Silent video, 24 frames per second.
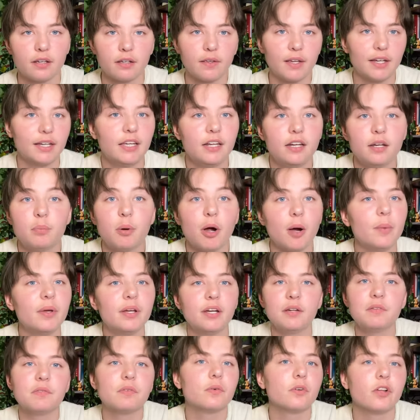Like he probably
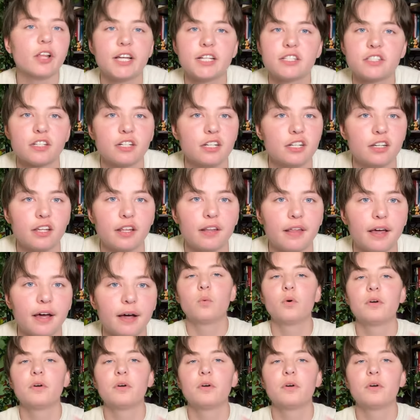didn't even realize that he did that.